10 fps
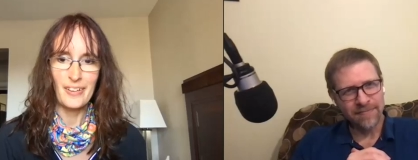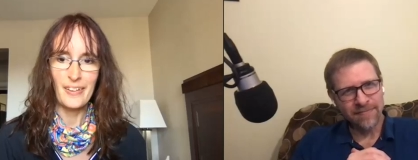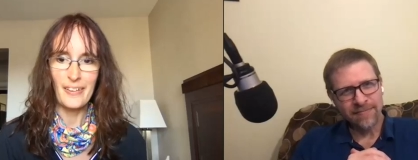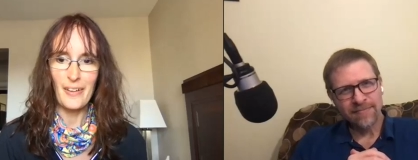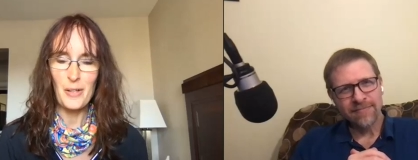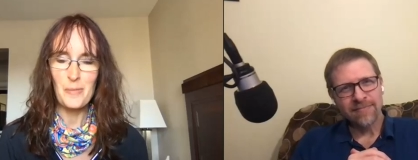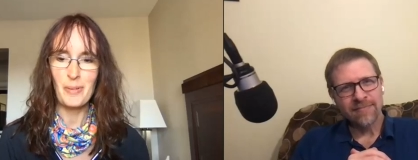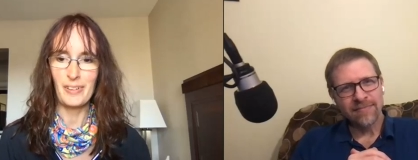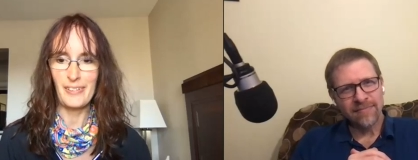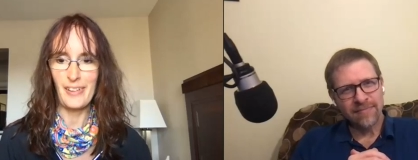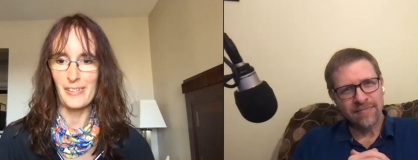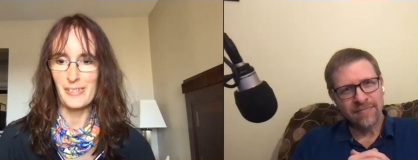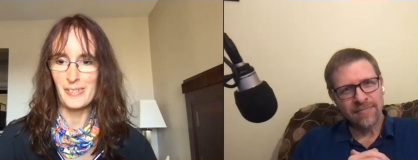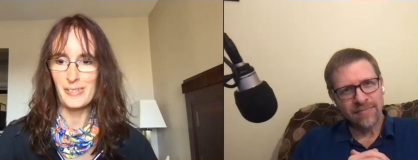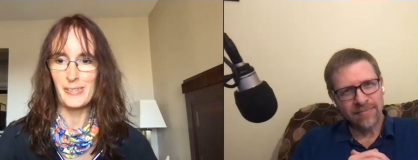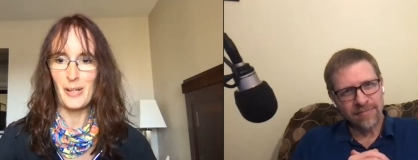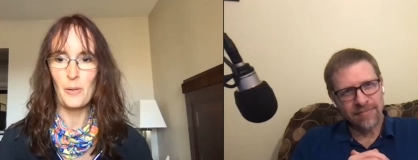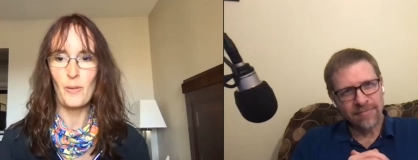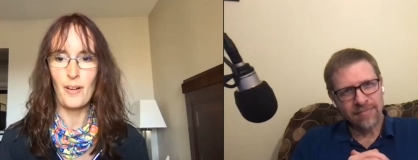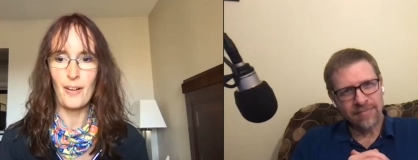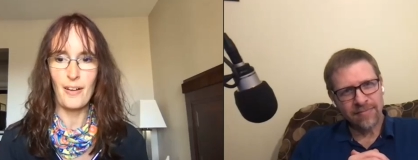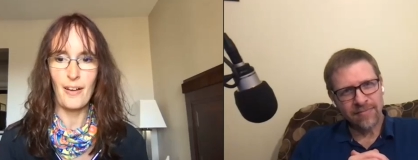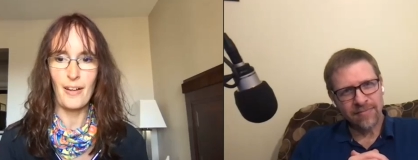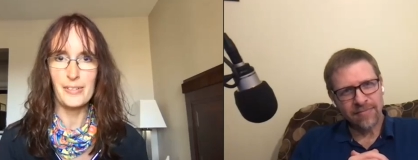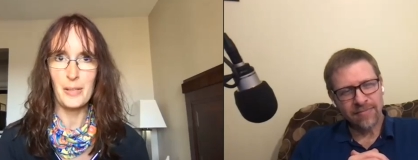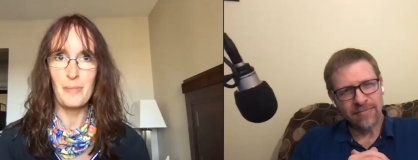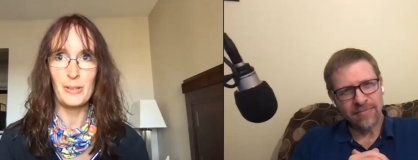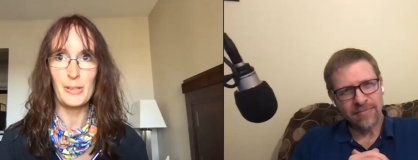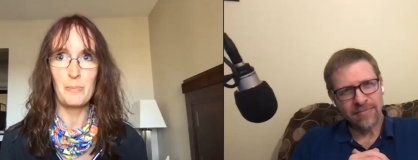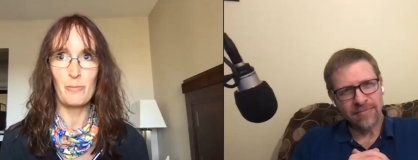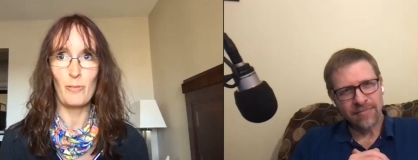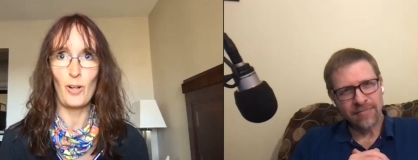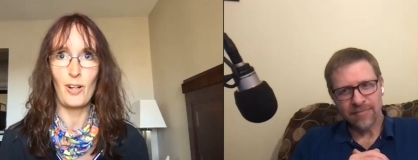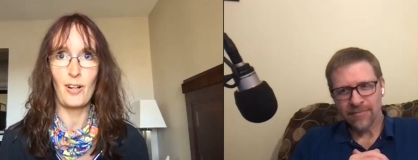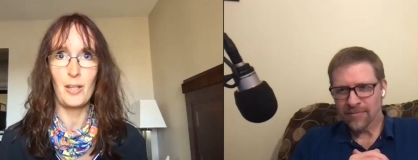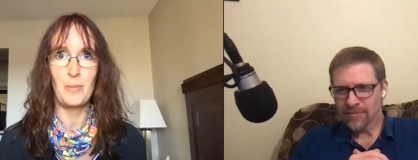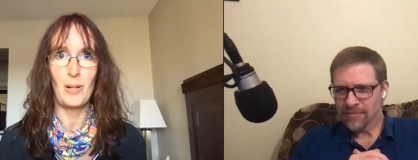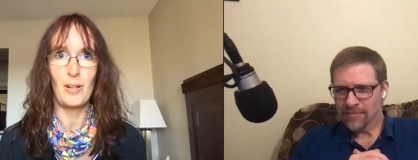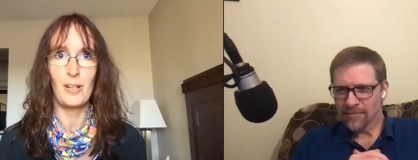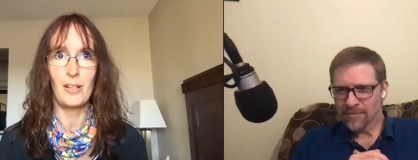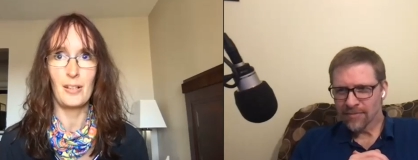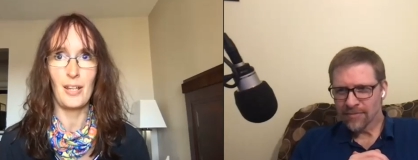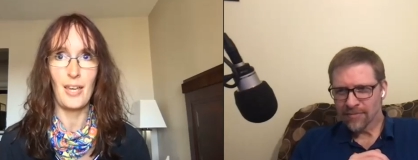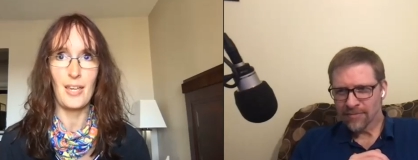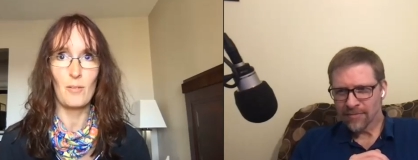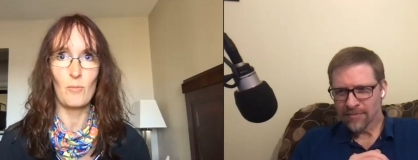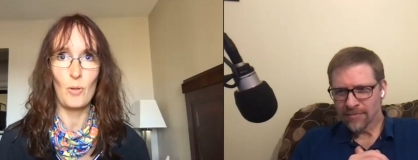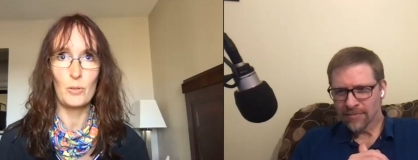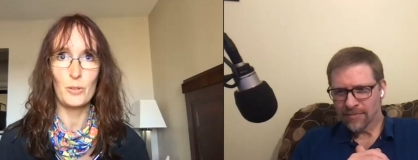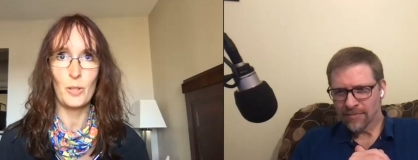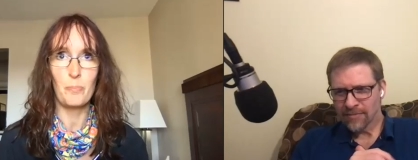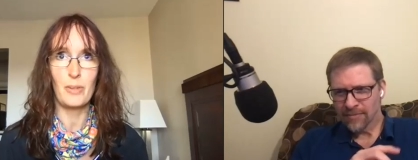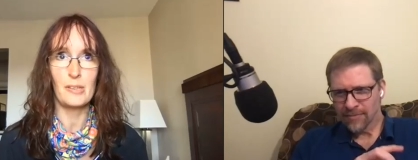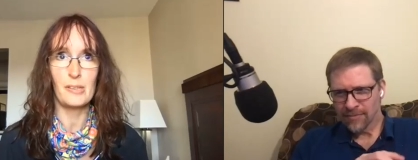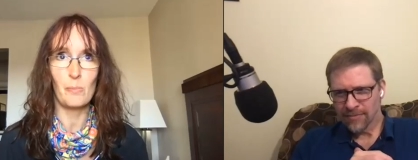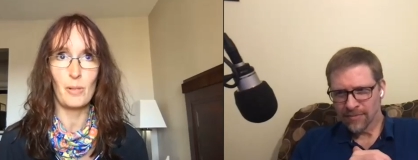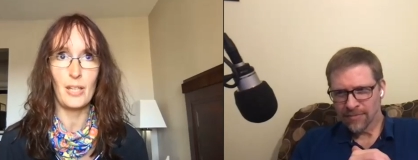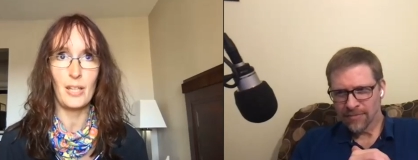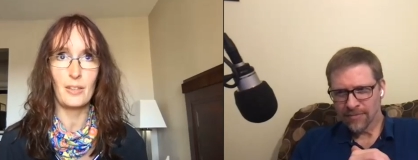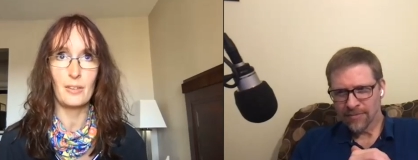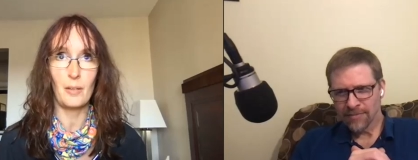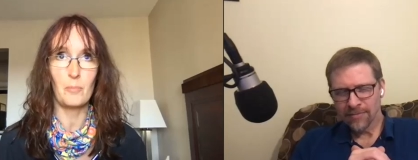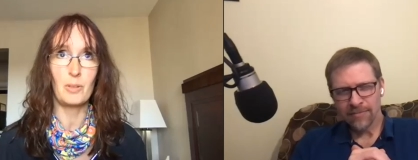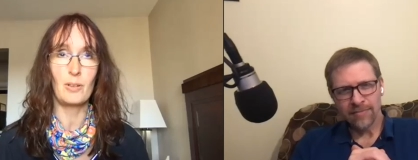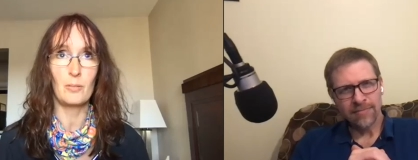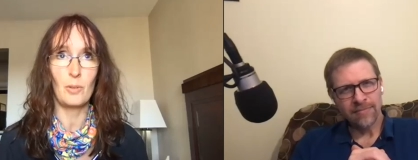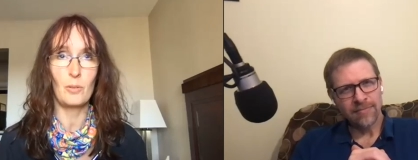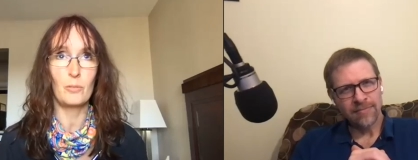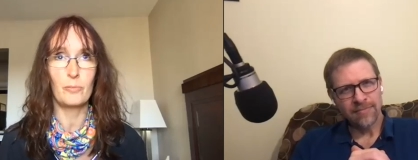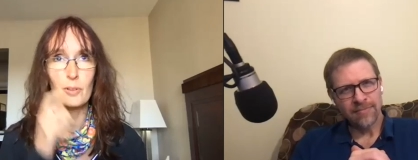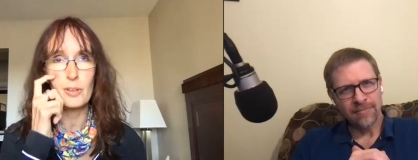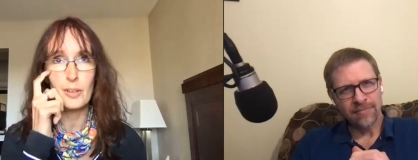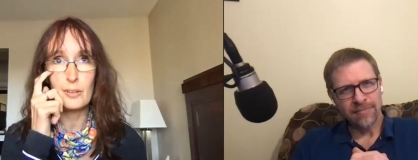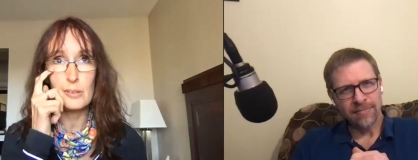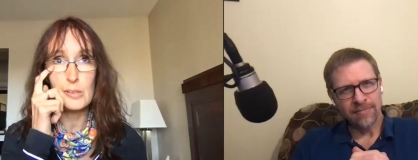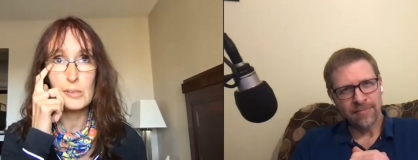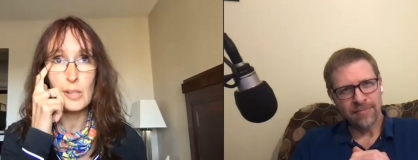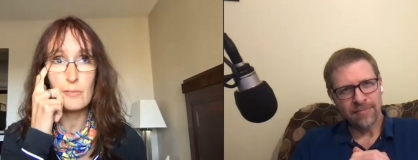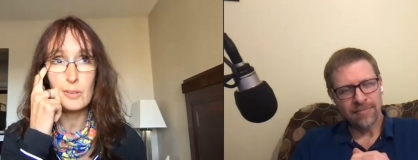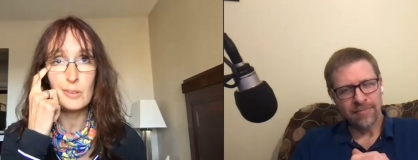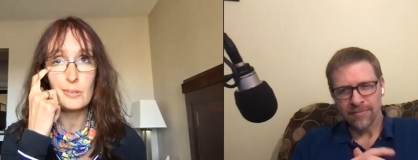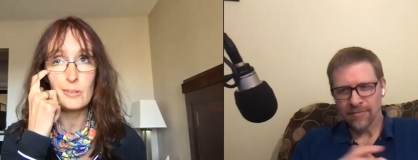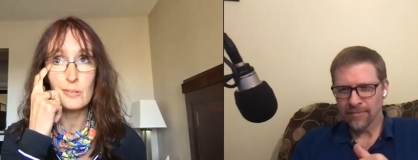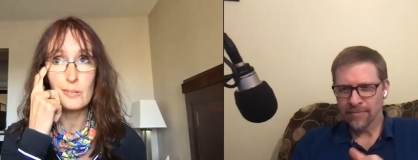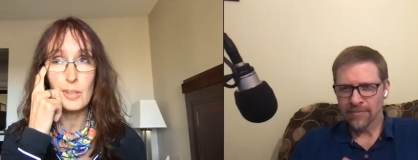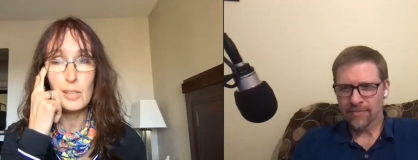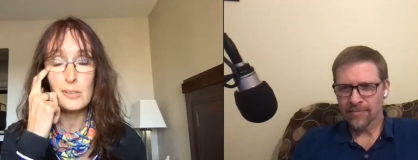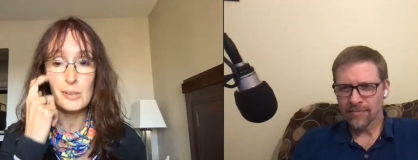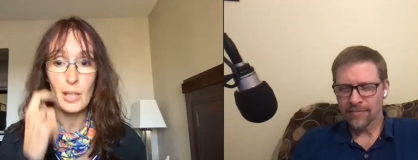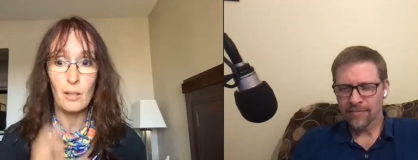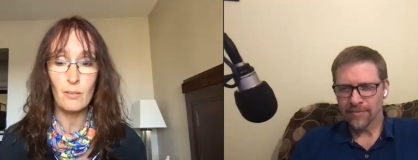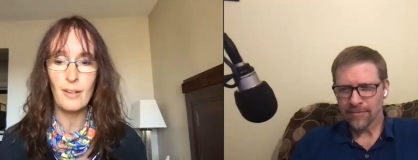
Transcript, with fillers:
Speaker 1: um, yes so as i mentioned before i am on a road trip this week i've been on the road for seven days now